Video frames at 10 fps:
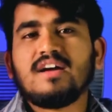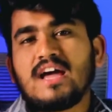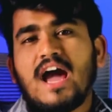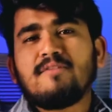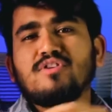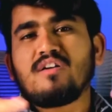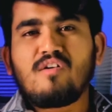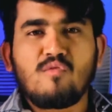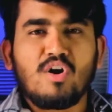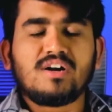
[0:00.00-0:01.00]
Have you ever
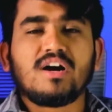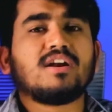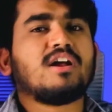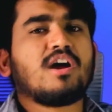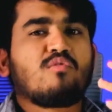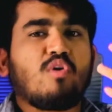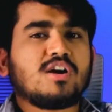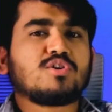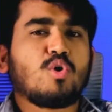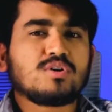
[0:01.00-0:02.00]
wondered
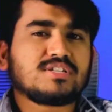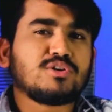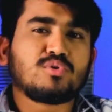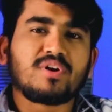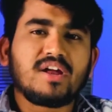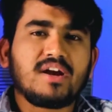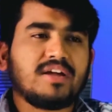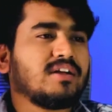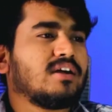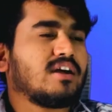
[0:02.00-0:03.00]
what goes into
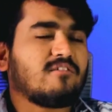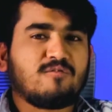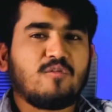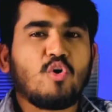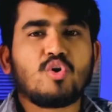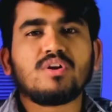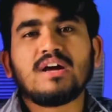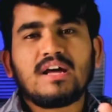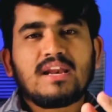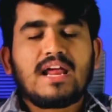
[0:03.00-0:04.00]
creating a phone,
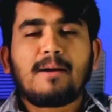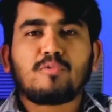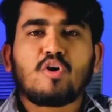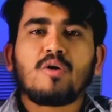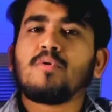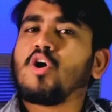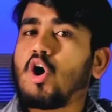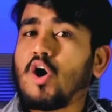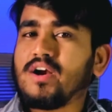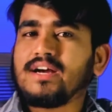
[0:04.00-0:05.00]
laptop
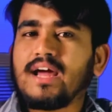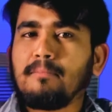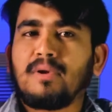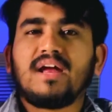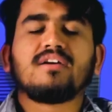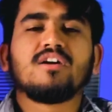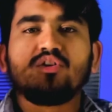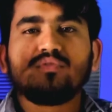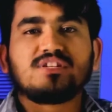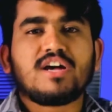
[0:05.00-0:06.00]
or a tablet
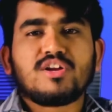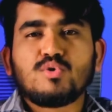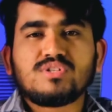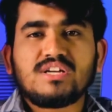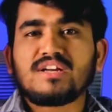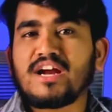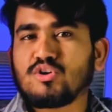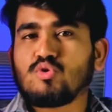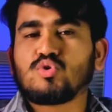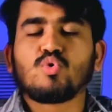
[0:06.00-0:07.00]
which you are using right
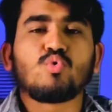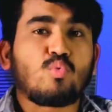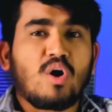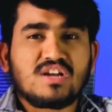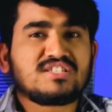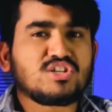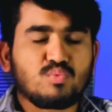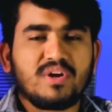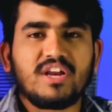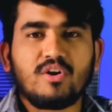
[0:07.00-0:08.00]
now to watch this
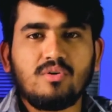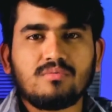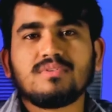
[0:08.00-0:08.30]
video?